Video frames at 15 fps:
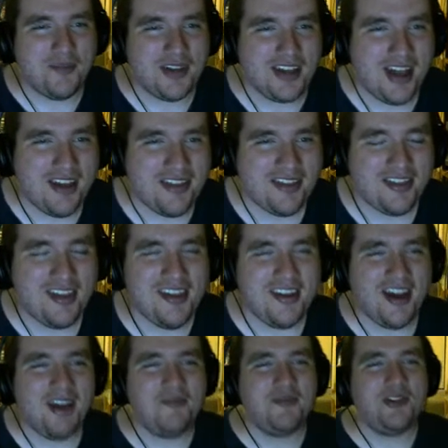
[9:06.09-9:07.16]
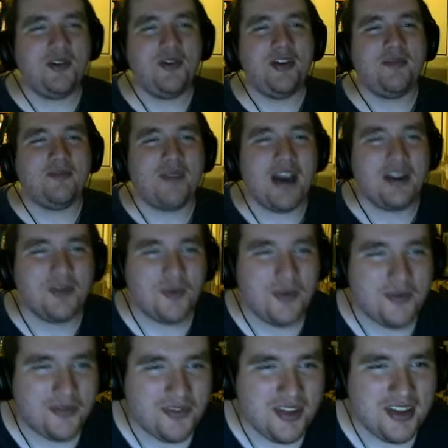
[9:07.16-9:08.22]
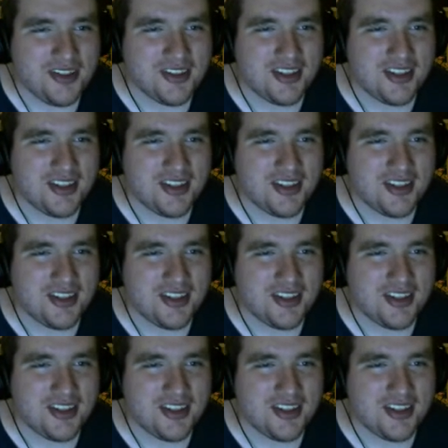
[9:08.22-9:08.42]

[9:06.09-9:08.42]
but I think I'm doing better with this